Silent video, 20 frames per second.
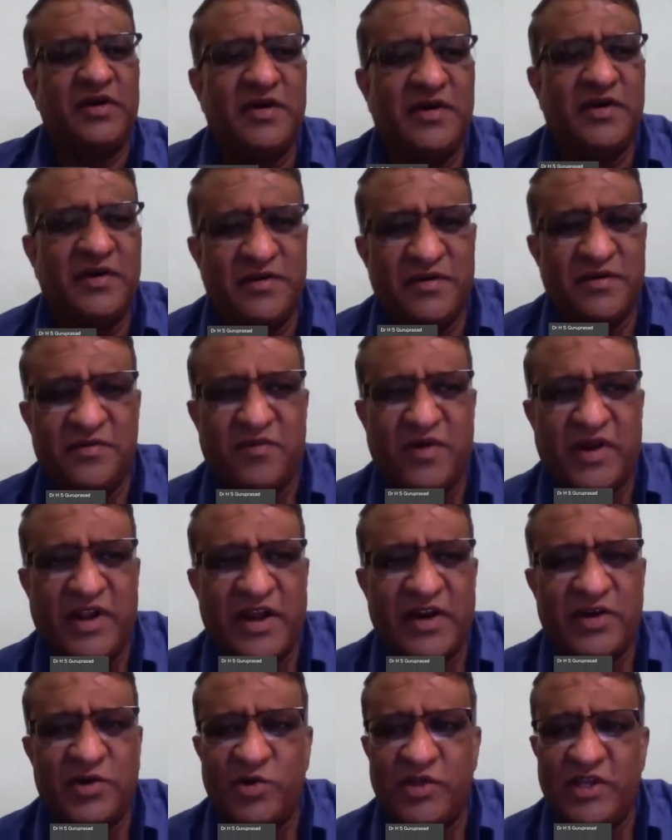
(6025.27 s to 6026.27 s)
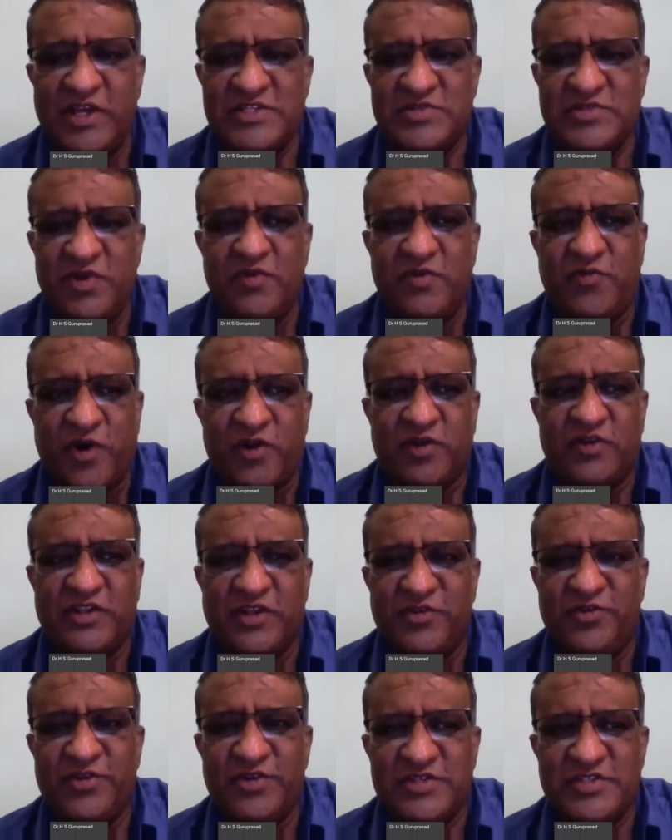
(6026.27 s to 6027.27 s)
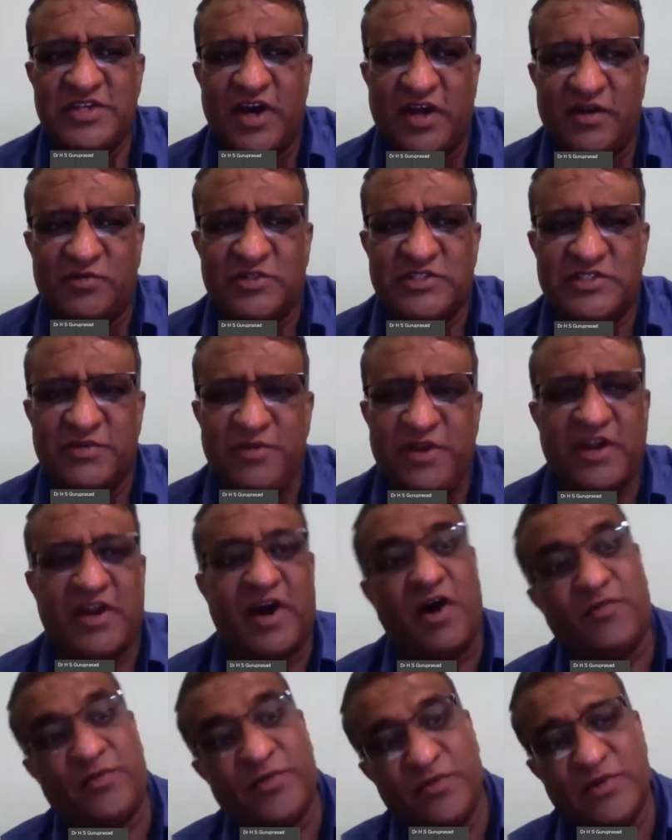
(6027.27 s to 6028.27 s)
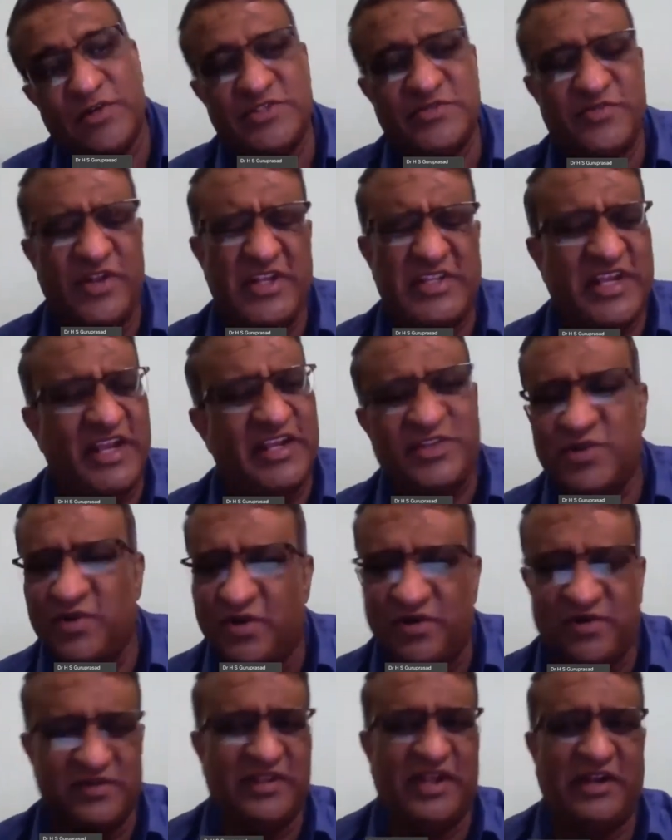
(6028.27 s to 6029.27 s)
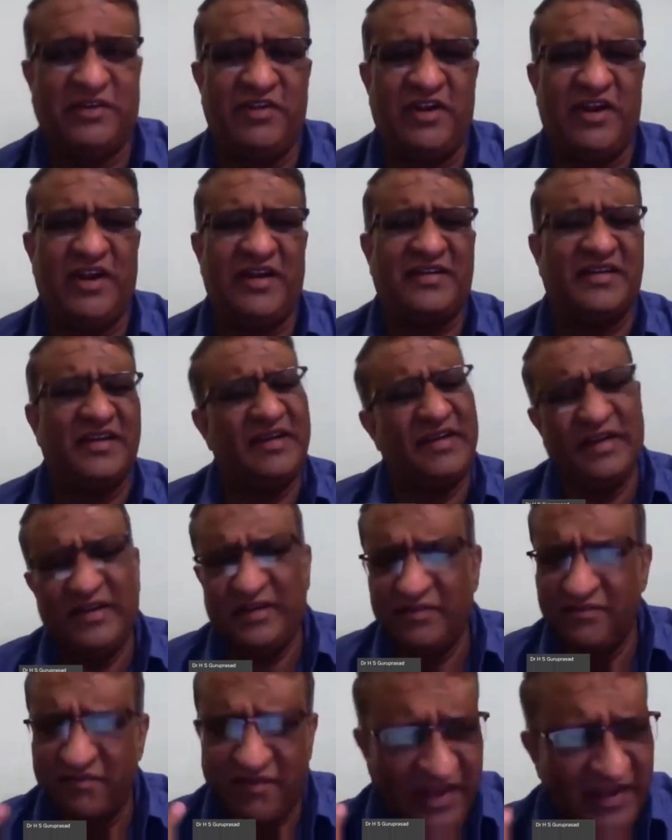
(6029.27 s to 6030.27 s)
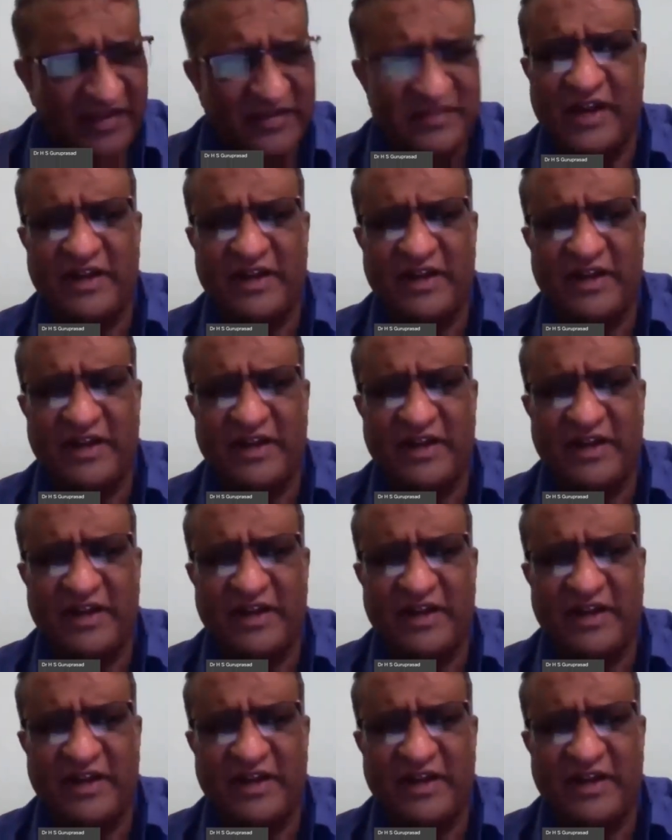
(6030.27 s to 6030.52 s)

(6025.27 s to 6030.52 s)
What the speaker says: 1 or 2 years we'll follow the university almost similar. Afterwards we'll change. No, that will not Why?